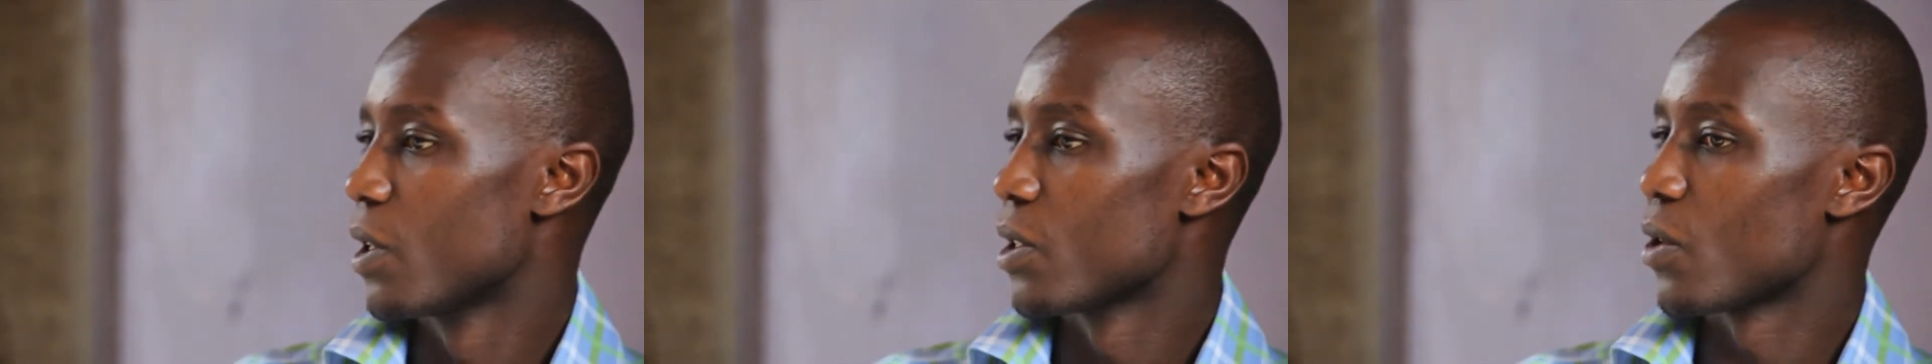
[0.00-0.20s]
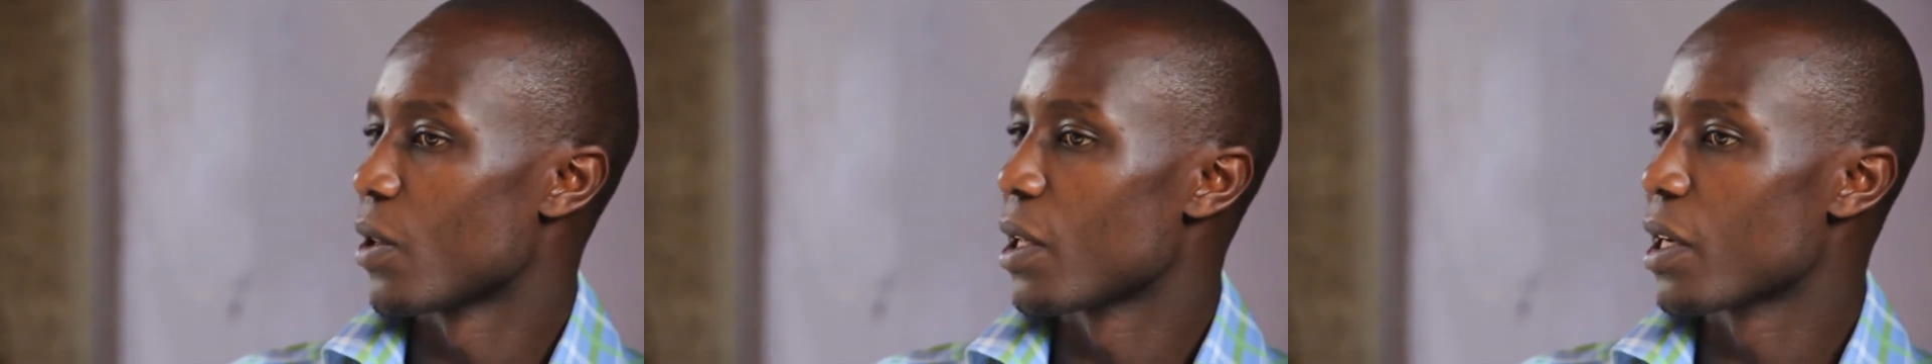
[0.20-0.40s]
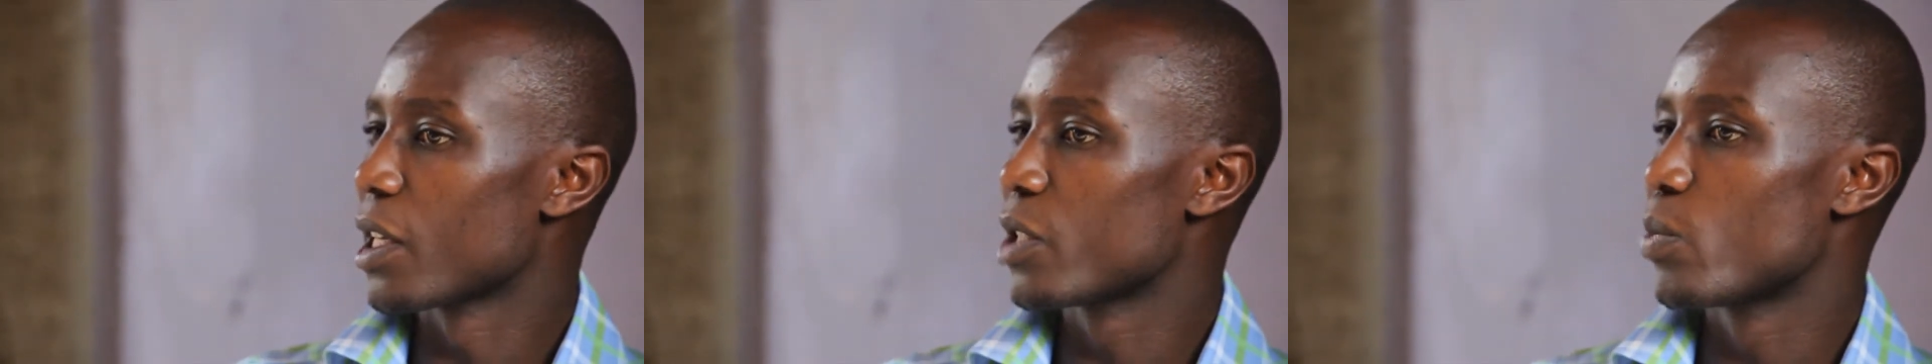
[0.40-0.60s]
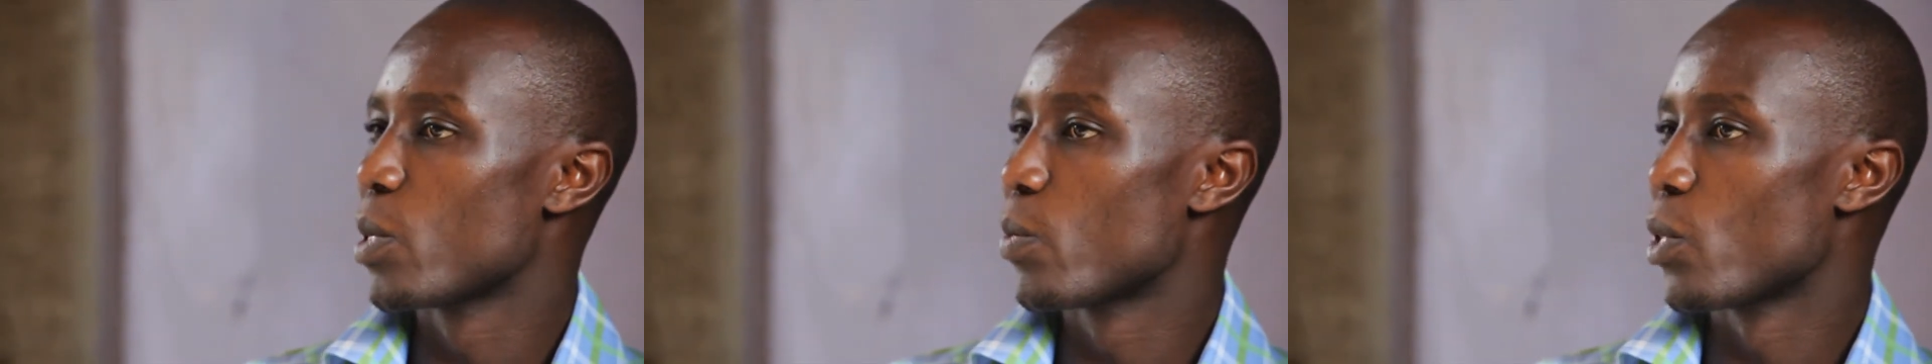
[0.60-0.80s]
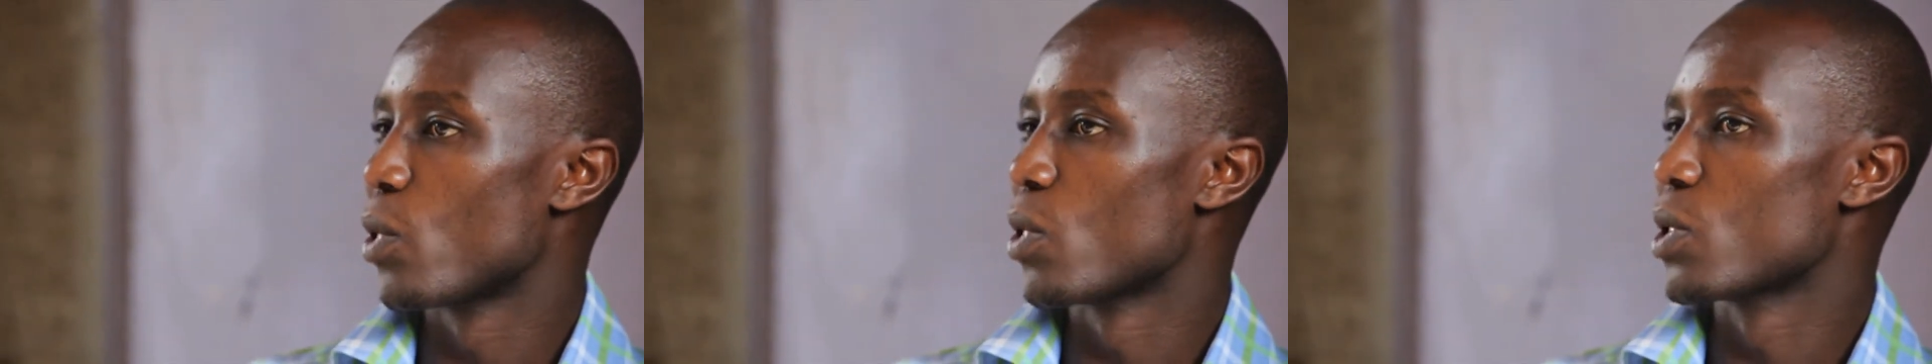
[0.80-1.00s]
So the rich
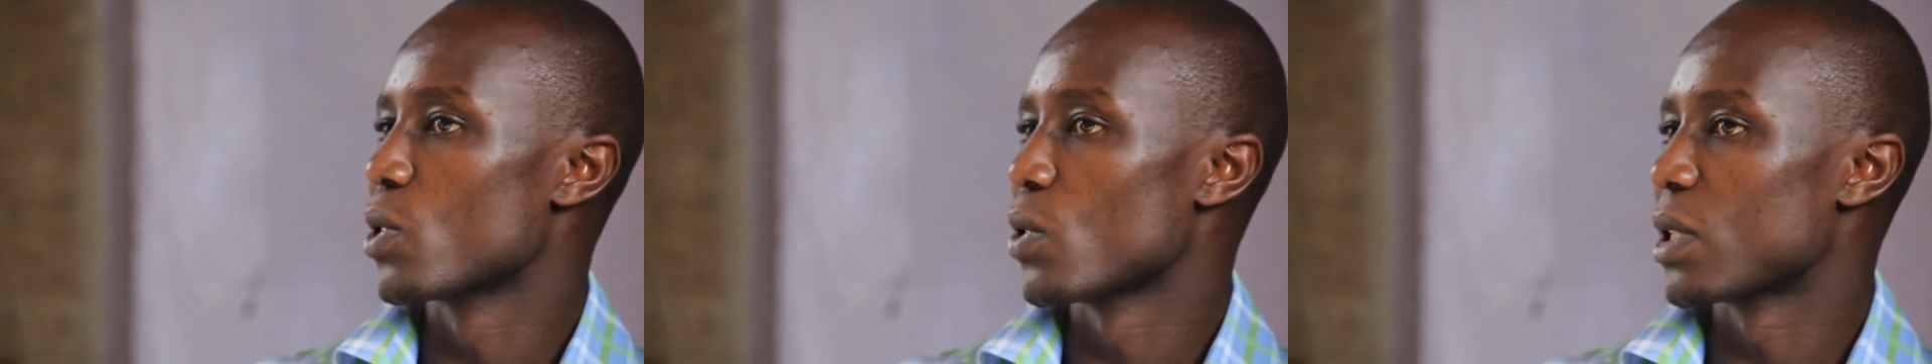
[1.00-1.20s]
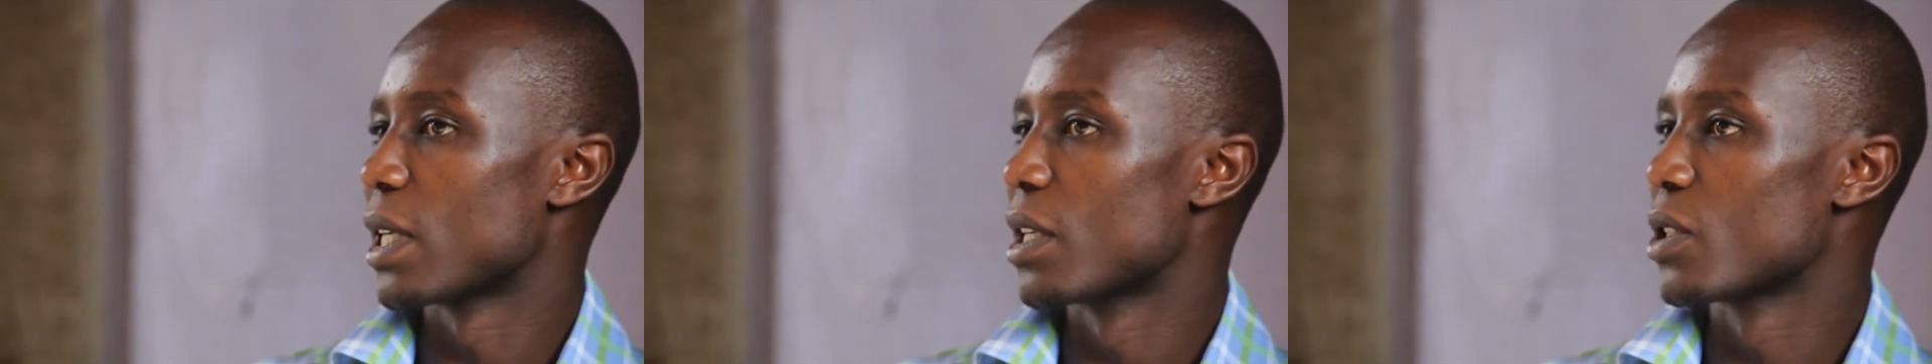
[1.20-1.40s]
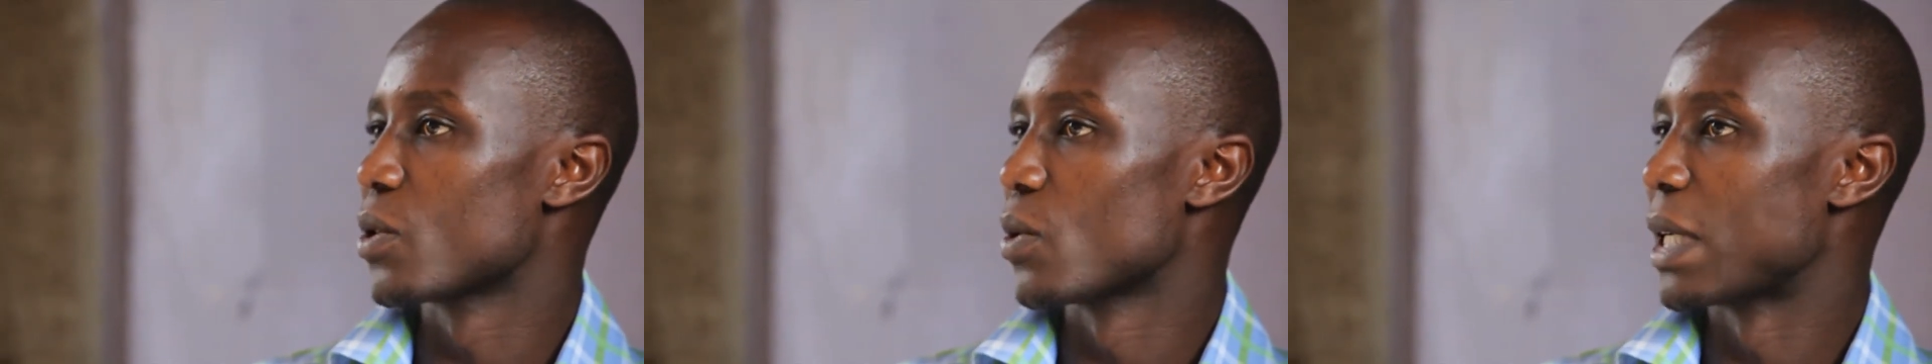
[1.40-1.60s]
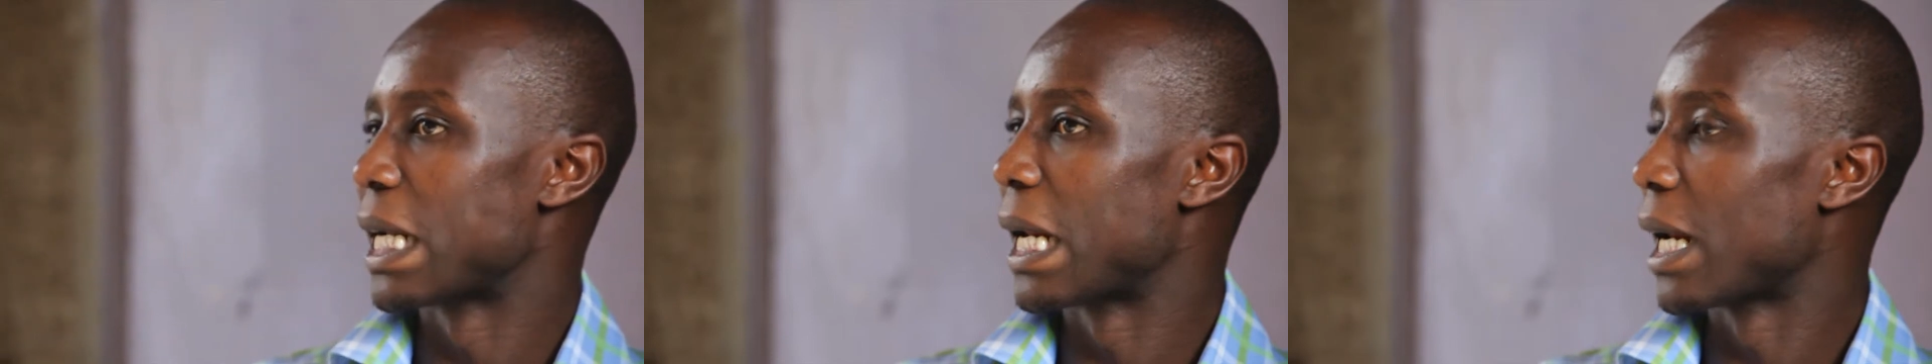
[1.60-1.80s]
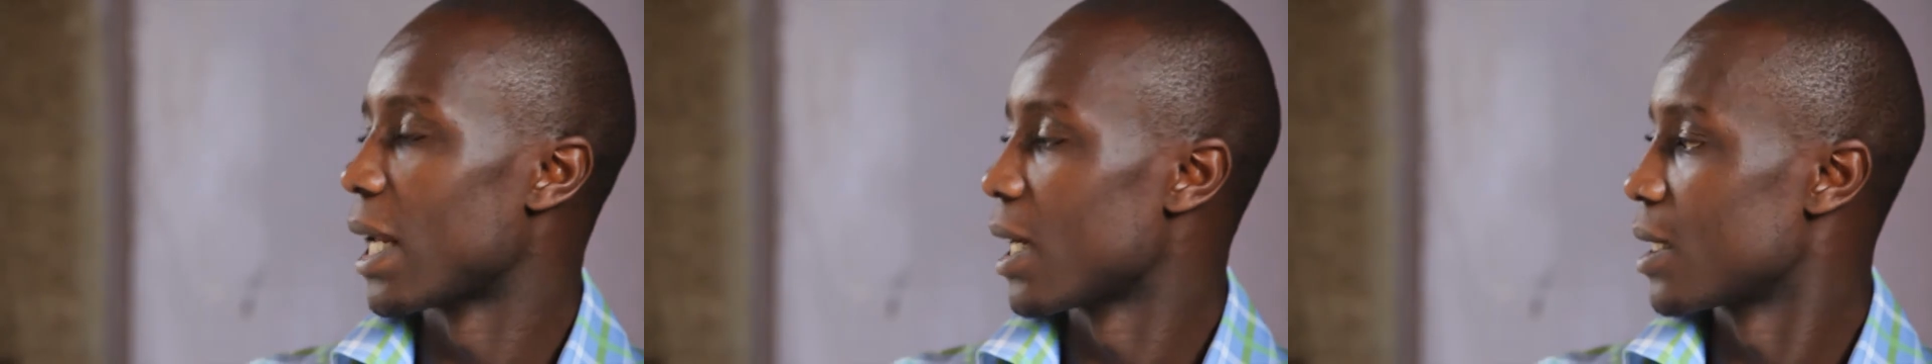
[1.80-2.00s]
people also tend to
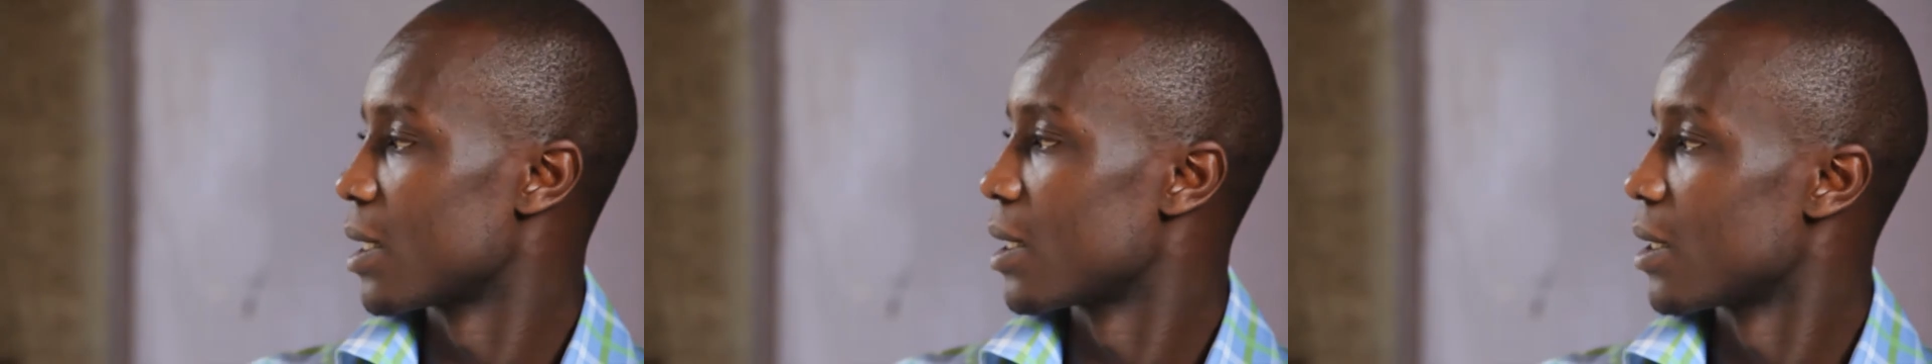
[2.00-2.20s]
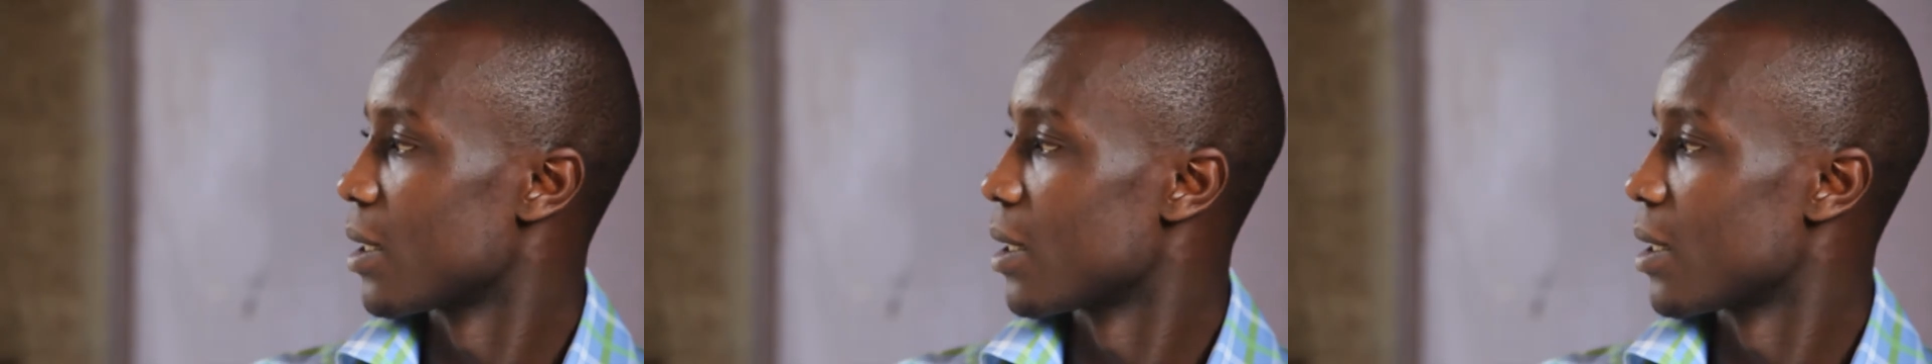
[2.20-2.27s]
neglect